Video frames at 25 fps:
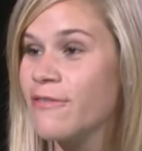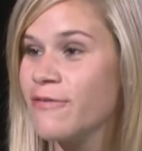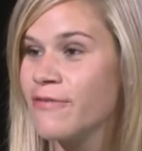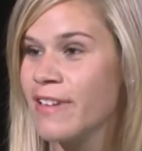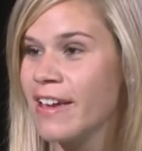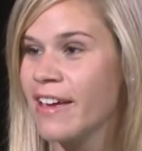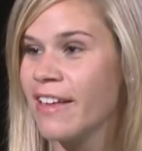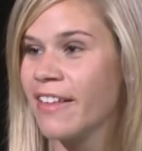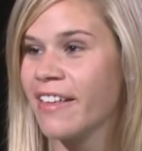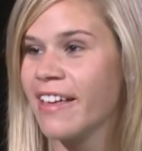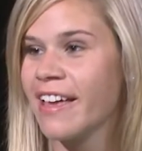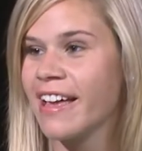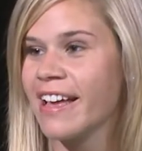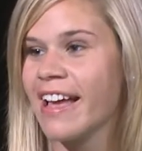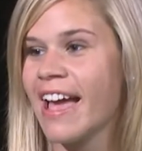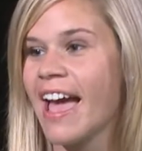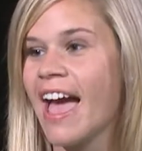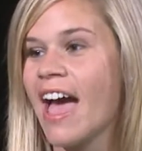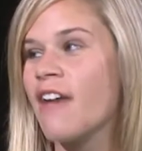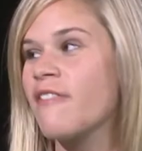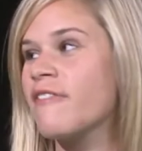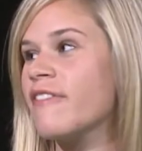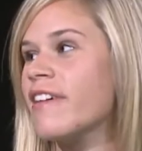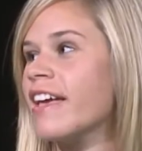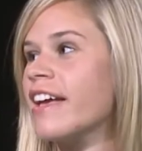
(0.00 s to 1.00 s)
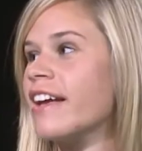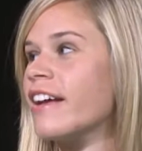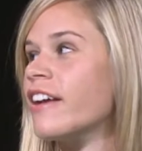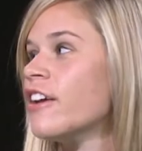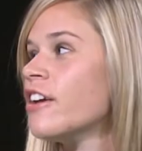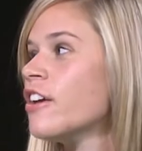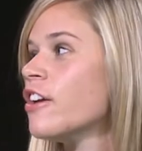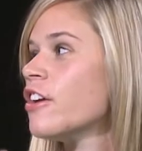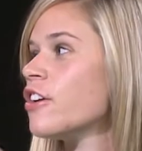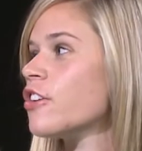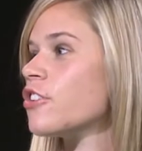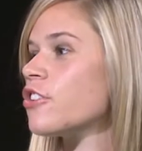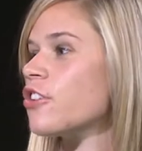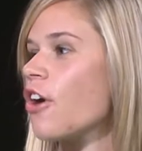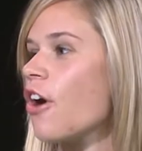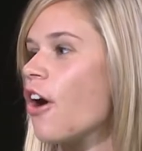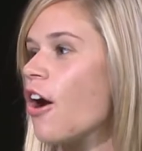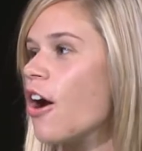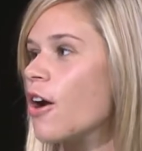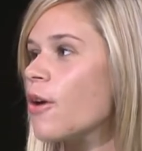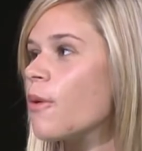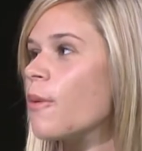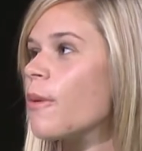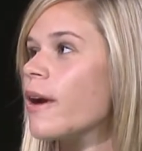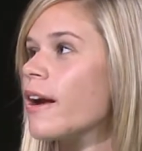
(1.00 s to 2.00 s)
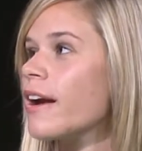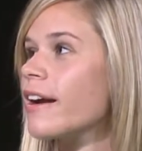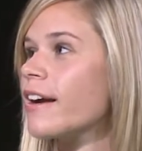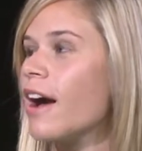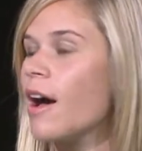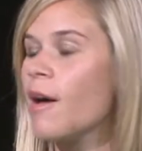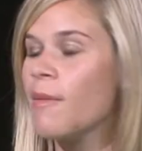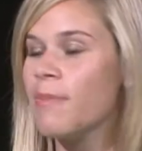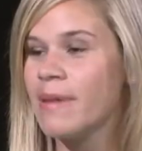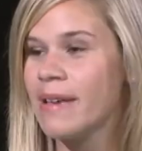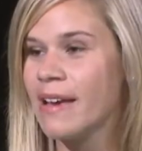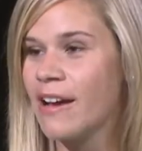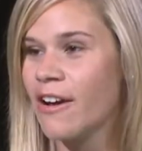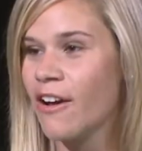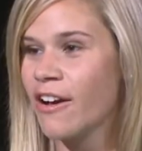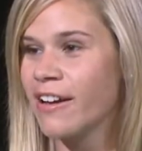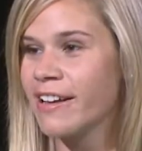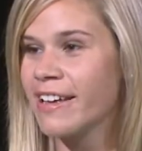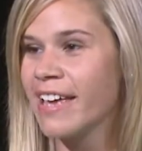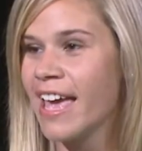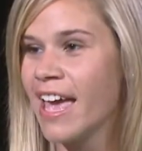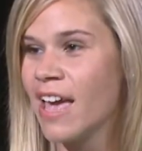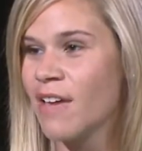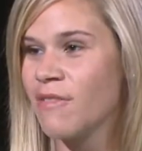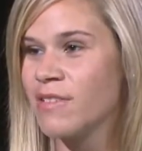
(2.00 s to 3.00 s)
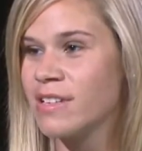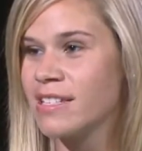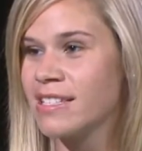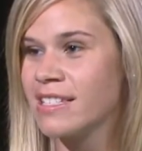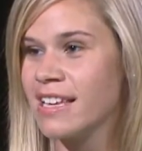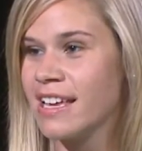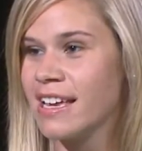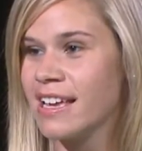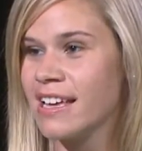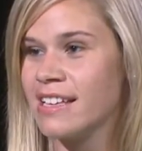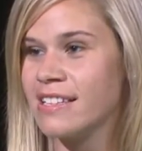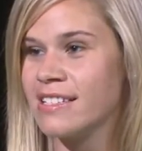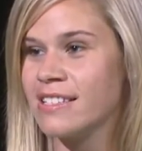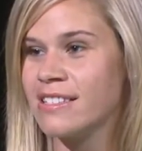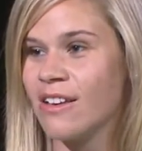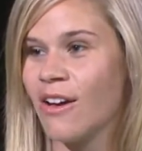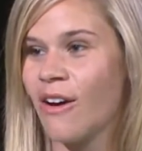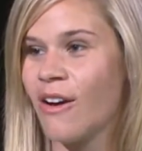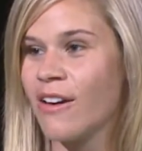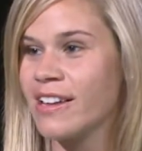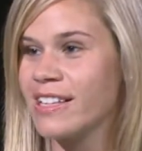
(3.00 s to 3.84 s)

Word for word: feeling having your artwork up here on canvases on a